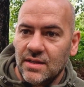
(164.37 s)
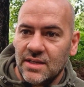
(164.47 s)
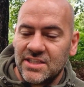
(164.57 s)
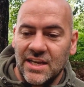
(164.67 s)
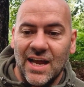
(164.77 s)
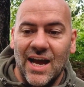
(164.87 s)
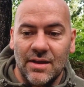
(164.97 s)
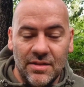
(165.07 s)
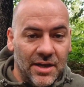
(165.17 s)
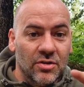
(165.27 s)
they said,
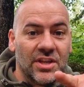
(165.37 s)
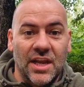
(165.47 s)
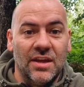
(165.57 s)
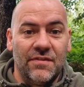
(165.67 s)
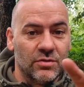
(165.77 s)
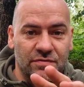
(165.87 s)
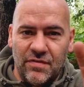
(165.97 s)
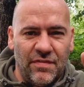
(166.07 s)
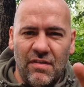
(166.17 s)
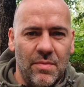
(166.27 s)
and then underneath, it was
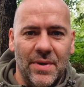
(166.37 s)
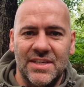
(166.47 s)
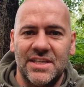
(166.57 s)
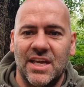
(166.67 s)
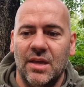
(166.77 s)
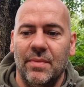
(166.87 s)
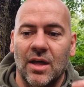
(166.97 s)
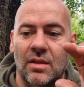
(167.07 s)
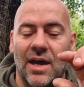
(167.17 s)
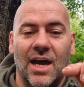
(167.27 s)
a very basic
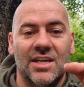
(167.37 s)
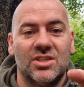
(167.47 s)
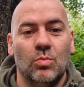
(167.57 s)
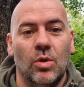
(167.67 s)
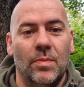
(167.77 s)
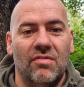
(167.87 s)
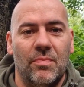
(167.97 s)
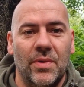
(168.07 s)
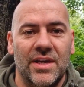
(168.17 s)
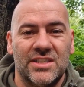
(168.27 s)
email, item will be
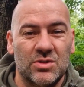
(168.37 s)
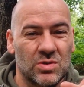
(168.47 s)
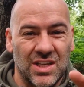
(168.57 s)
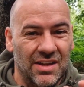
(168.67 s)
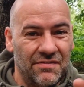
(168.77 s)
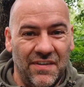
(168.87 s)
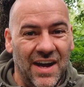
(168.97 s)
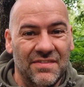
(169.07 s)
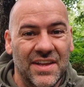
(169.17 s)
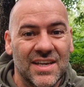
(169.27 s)
replaced. This was like
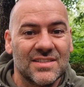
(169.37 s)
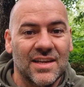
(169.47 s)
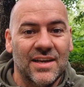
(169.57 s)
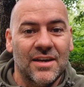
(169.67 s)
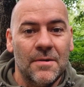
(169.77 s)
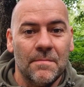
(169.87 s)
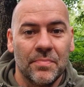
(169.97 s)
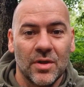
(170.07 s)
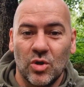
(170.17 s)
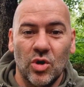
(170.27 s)
5 days later.
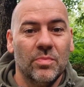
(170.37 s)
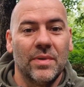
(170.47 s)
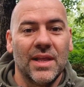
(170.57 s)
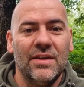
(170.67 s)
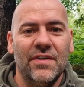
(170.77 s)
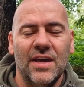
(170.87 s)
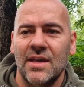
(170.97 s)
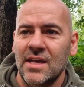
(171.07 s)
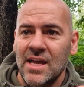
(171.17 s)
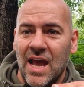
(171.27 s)
Couldn't believe it.
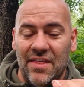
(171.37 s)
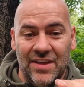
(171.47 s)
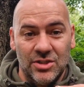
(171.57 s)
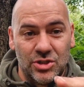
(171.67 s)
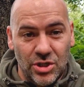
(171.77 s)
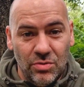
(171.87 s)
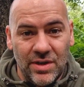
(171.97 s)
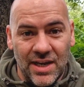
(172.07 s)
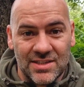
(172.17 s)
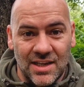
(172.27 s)
And then 2
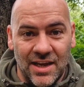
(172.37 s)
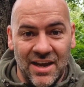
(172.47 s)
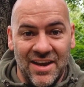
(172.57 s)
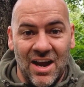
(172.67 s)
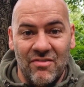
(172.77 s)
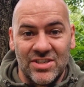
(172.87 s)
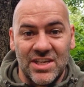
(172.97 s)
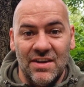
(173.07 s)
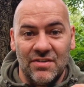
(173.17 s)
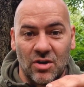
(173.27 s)
days later, I
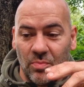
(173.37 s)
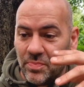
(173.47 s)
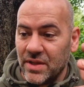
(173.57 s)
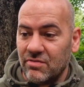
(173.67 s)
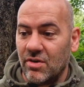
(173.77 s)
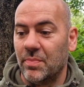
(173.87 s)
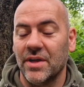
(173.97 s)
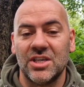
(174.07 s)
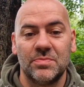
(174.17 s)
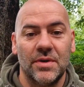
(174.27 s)
received a complete
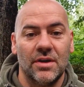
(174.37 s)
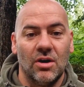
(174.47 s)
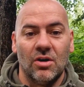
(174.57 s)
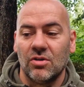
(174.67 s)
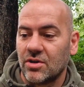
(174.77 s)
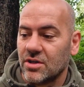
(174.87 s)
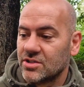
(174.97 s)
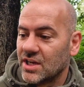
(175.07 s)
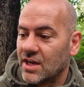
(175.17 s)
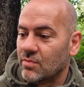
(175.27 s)
replacement hawke
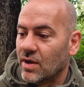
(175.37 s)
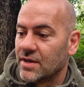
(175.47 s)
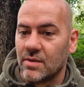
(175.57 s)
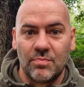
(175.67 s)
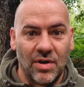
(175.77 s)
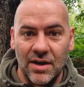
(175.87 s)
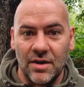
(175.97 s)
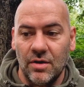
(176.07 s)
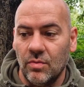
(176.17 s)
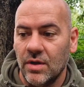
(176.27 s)
sidewinder, brand
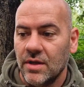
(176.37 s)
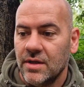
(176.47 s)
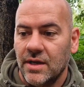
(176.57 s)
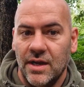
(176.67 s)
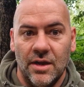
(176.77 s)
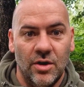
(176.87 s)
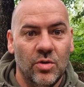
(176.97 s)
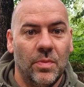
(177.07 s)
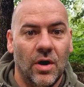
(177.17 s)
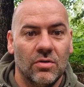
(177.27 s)
new, in a
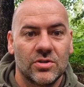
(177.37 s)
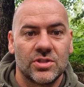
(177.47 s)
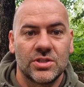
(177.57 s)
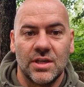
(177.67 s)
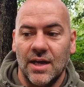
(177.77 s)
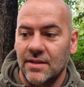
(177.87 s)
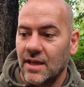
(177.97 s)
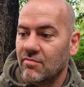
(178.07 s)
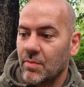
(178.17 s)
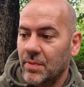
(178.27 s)
new box, and
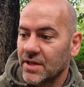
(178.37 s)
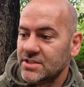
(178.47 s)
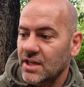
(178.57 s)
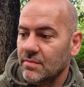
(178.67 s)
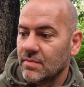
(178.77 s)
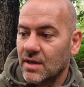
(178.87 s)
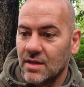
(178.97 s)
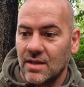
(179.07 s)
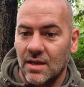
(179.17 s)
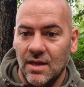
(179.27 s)
they replaced it.
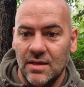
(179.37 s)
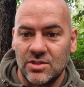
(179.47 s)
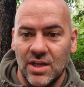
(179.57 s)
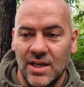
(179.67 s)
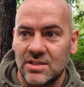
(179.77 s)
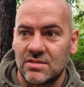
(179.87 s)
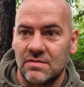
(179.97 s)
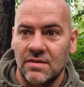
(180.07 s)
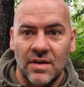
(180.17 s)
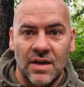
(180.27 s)
And so that's